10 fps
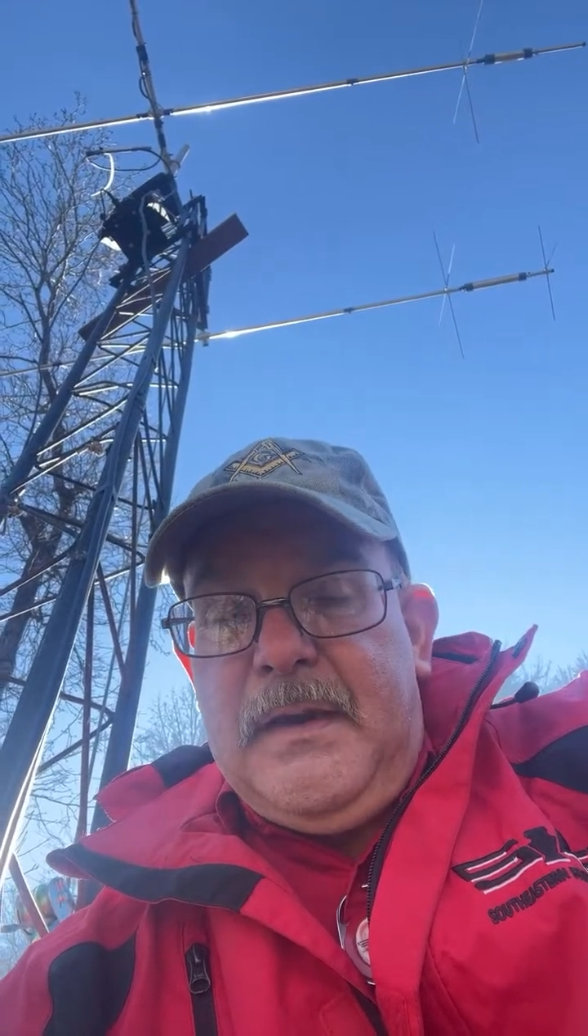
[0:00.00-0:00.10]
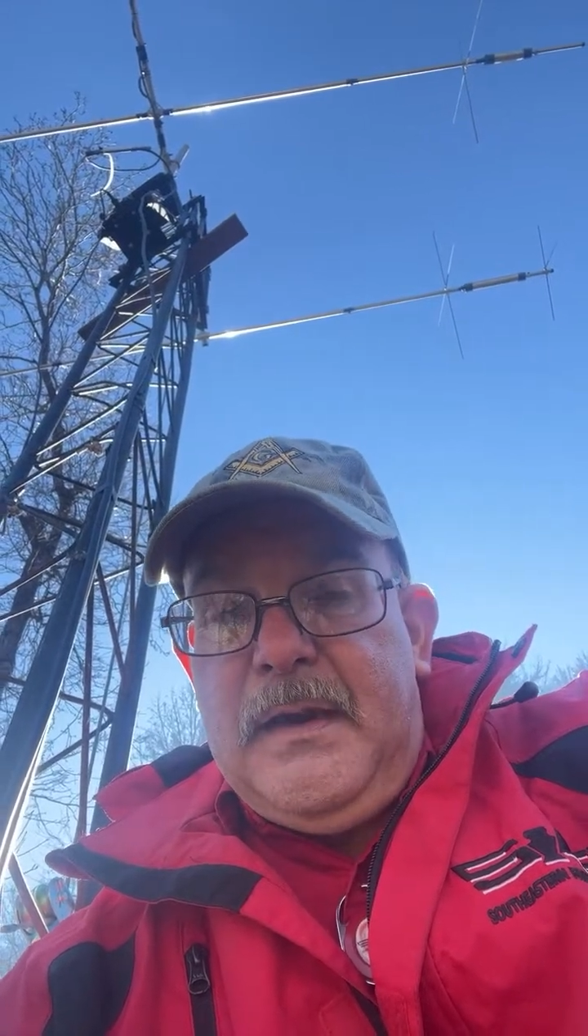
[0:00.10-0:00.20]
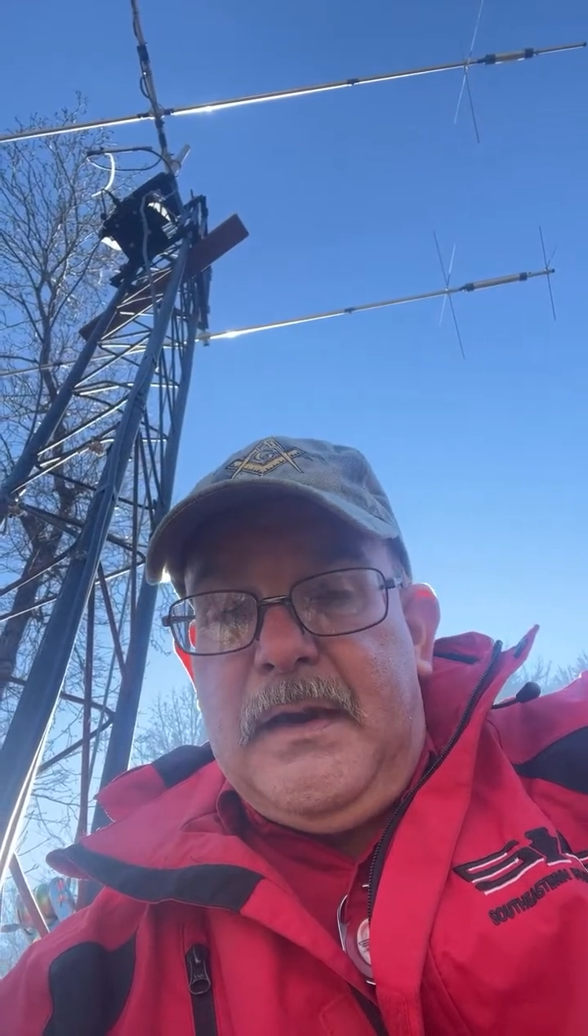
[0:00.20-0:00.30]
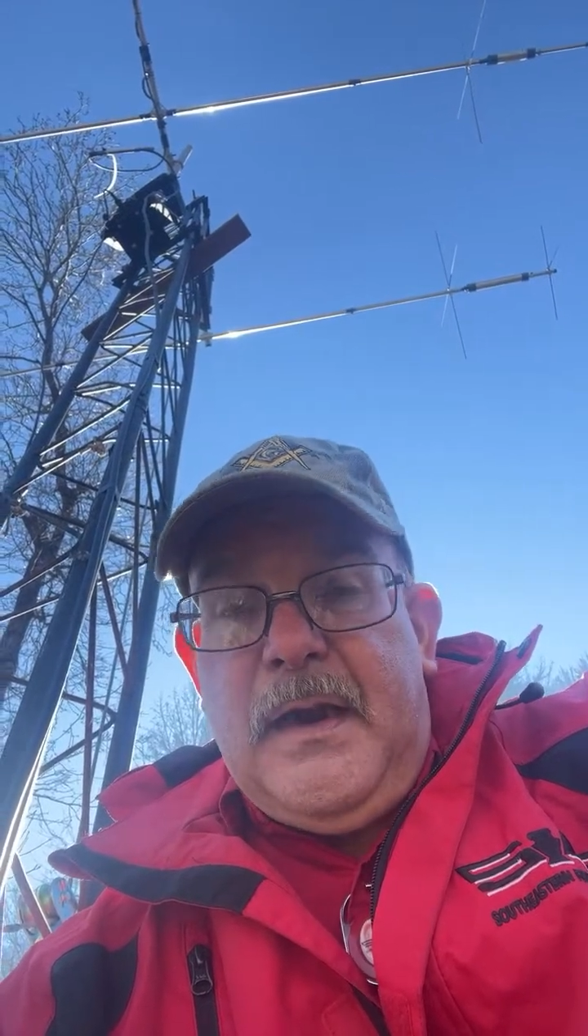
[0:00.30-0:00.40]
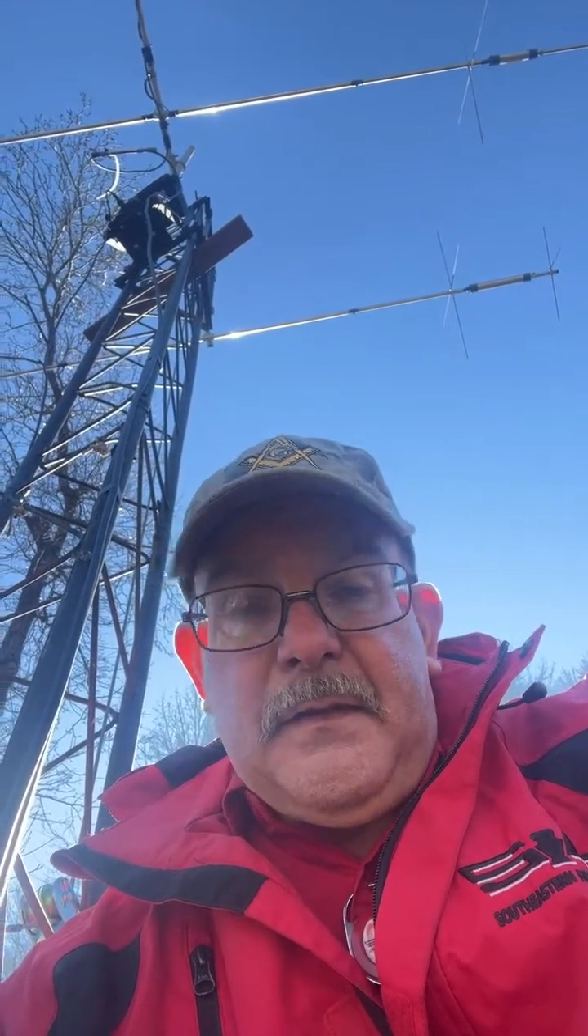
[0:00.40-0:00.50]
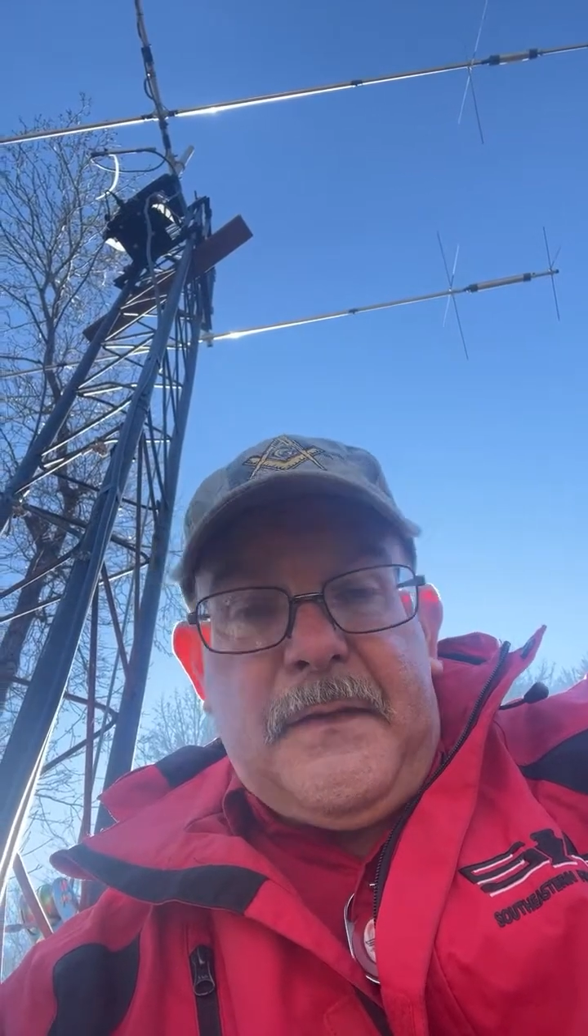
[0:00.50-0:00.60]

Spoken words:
And